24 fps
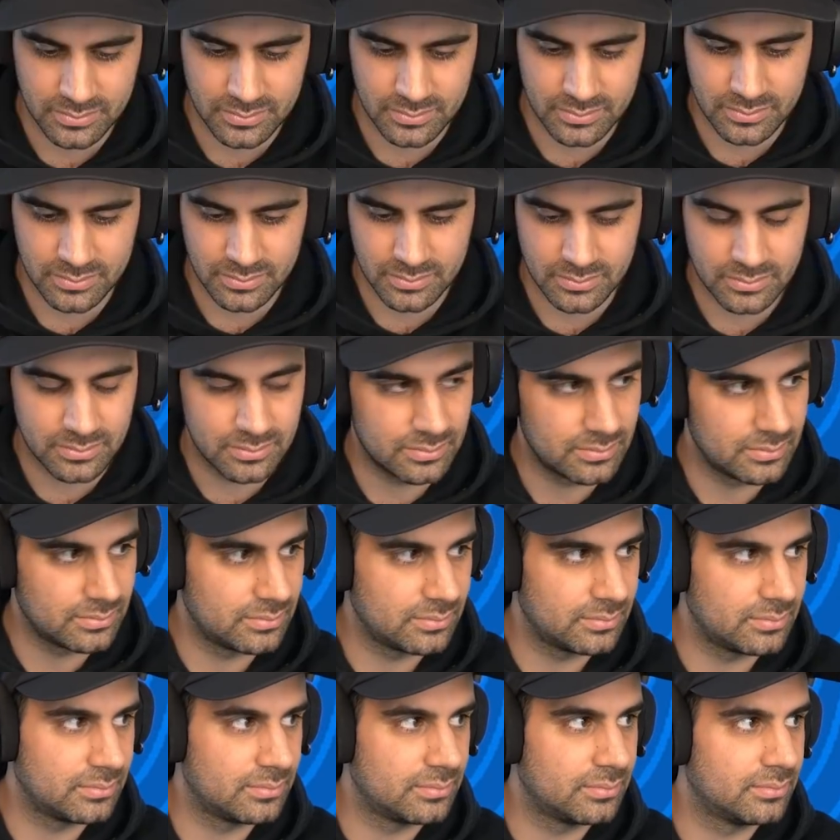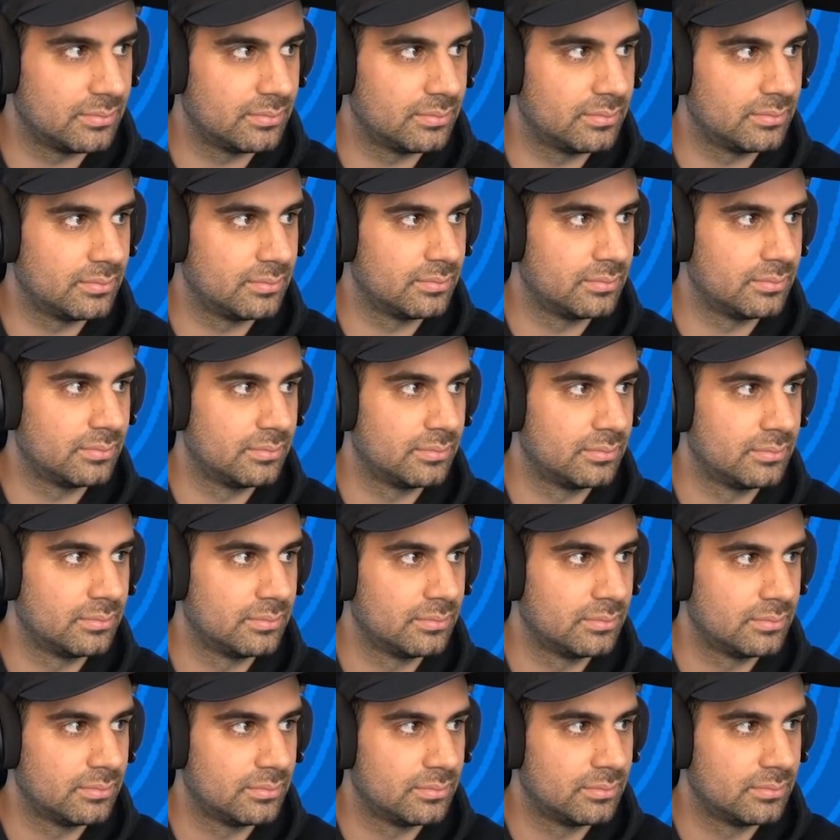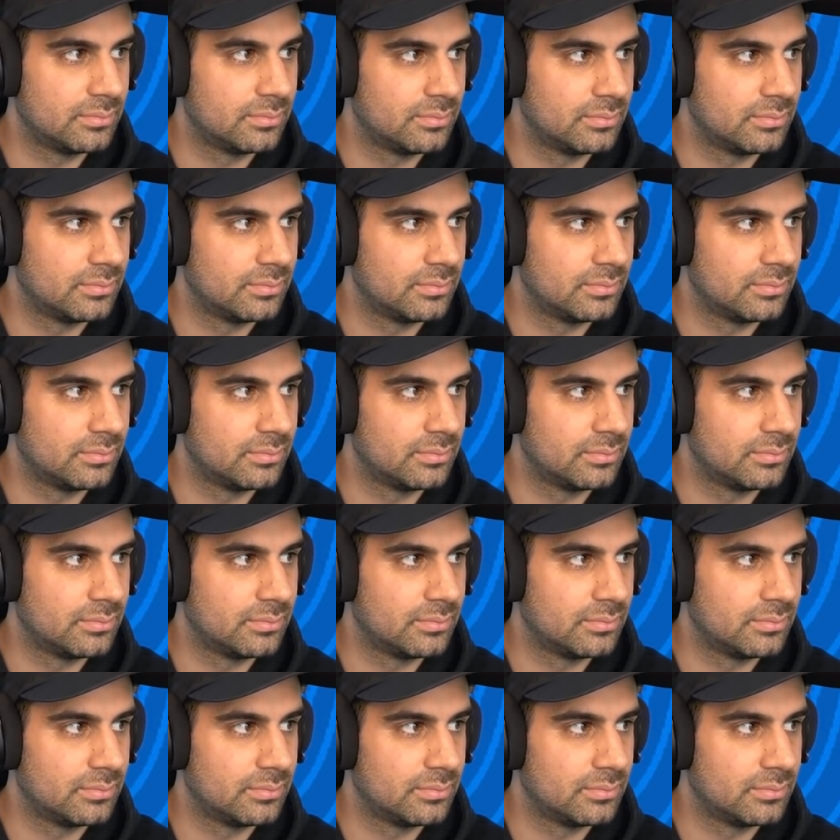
The person shown says nothing.